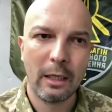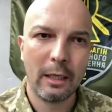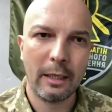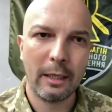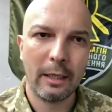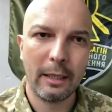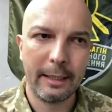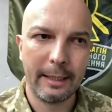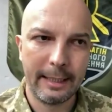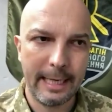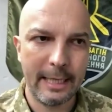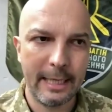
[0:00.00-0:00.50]

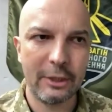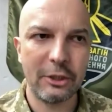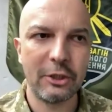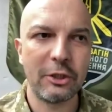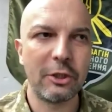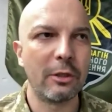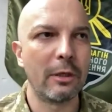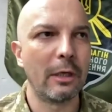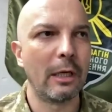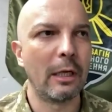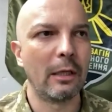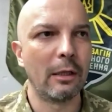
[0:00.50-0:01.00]
uh,
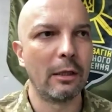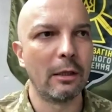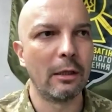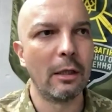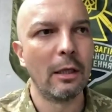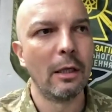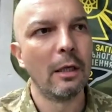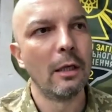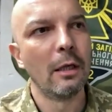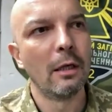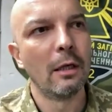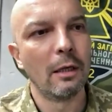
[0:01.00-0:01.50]
national
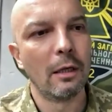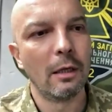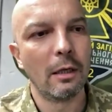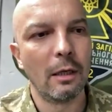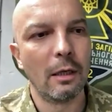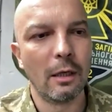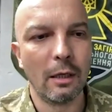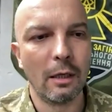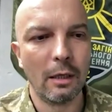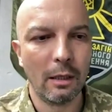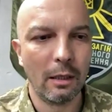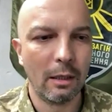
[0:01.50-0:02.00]

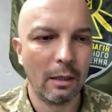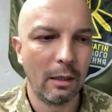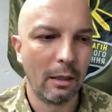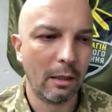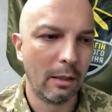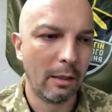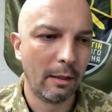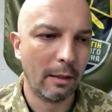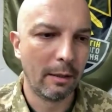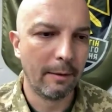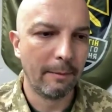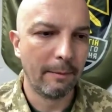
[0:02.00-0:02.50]

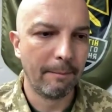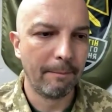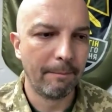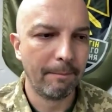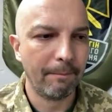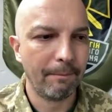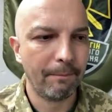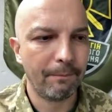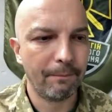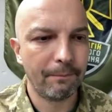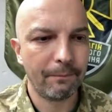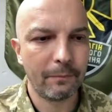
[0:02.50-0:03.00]

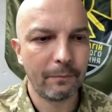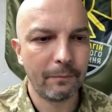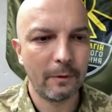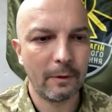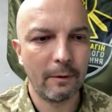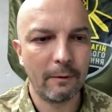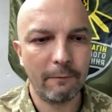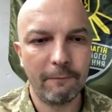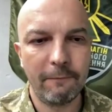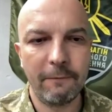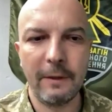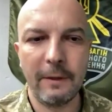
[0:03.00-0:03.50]
um,
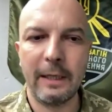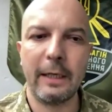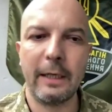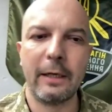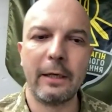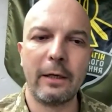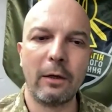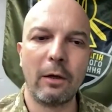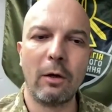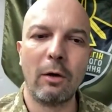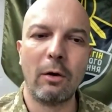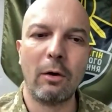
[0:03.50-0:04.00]

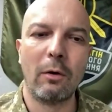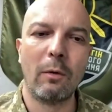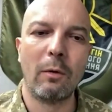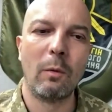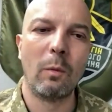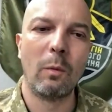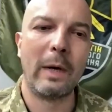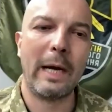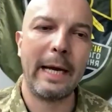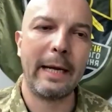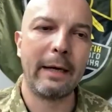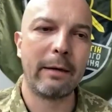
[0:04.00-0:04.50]
feeling
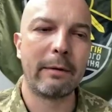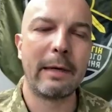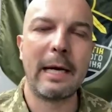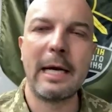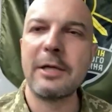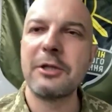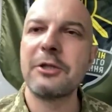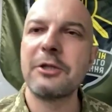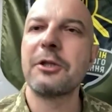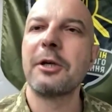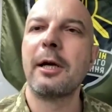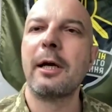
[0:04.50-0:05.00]
why
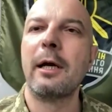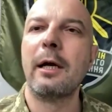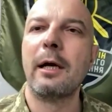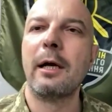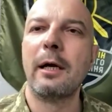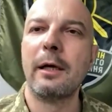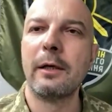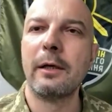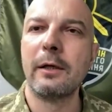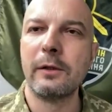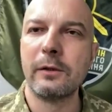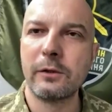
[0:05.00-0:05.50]

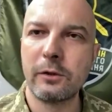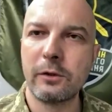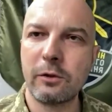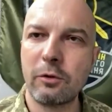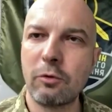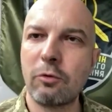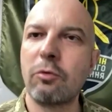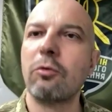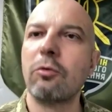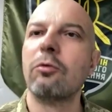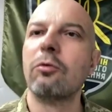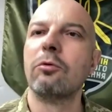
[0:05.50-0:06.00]
Russia is
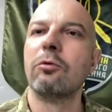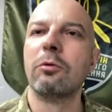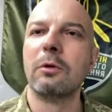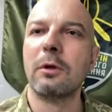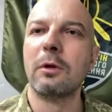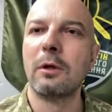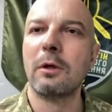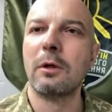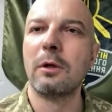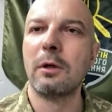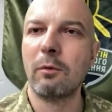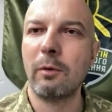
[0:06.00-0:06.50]
cool,
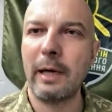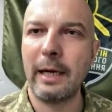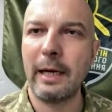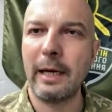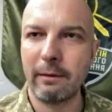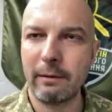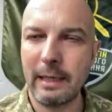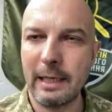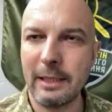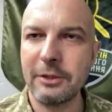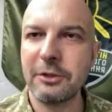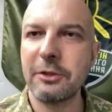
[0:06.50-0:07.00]
uh, why
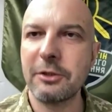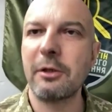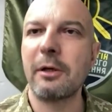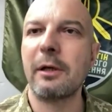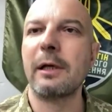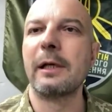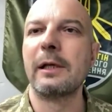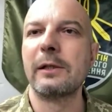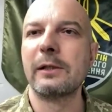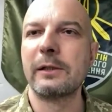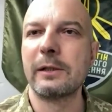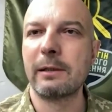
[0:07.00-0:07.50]

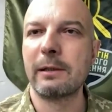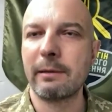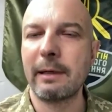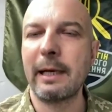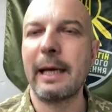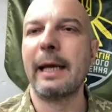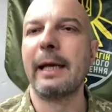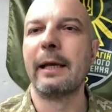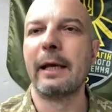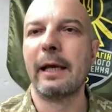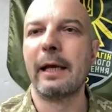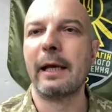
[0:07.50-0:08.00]
Russia is
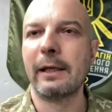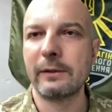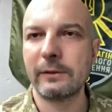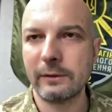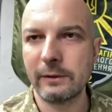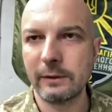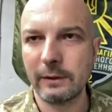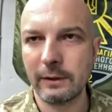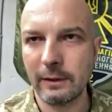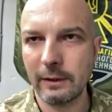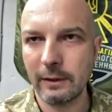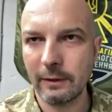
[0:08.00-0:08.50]
great, mm. as
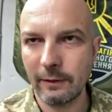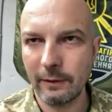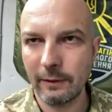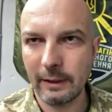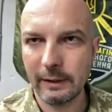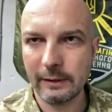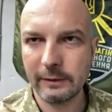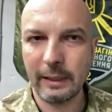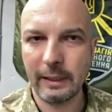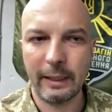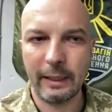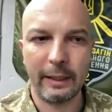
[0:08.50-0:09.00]
uh,
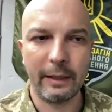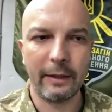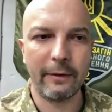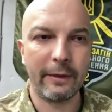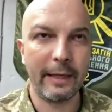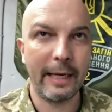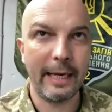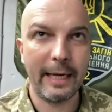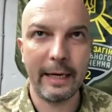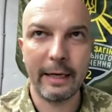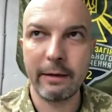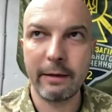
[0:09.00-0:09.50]
they said it.
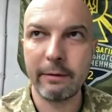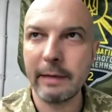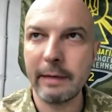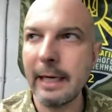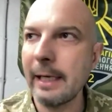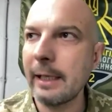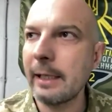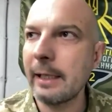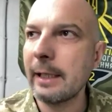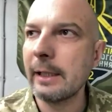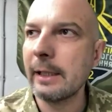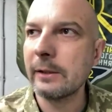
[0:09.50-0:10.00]
Their
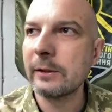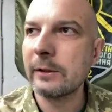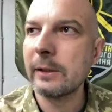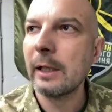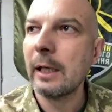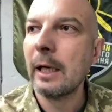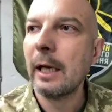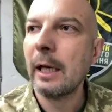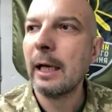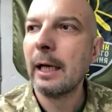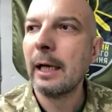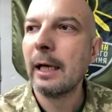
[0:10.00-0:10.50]
greatness
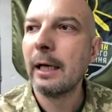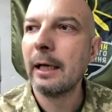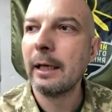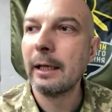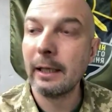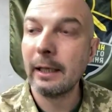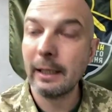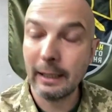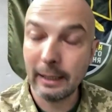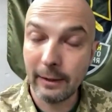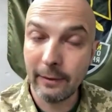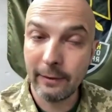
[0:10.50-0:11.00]

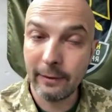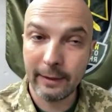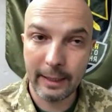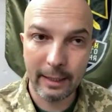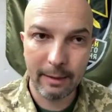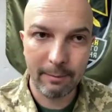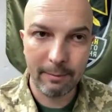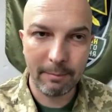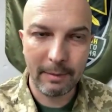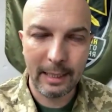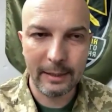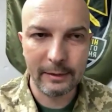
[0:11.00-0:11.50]
in
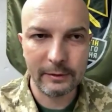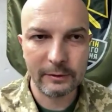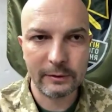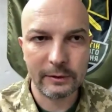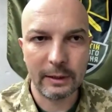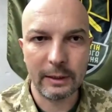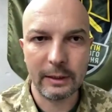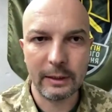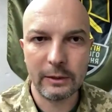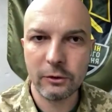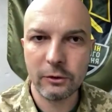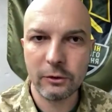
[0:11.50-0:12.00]
their minds
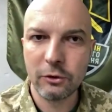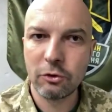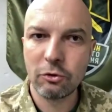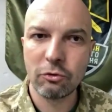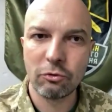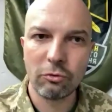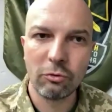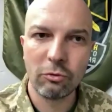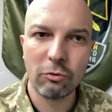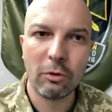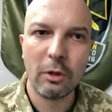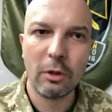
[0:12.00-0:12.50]
is
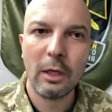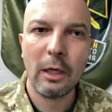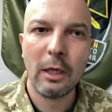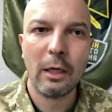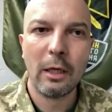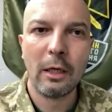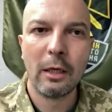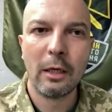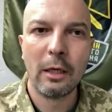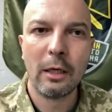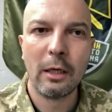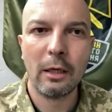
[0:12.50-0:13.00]
to
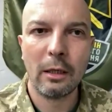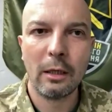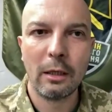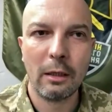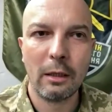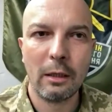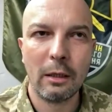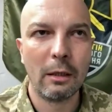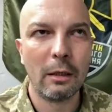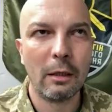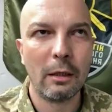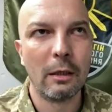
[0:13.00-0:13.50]

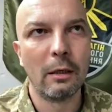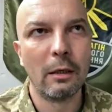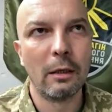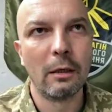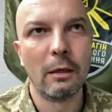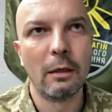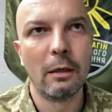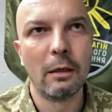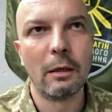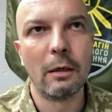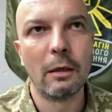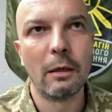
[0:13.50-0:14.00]

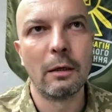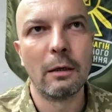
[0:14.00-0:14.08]
uh,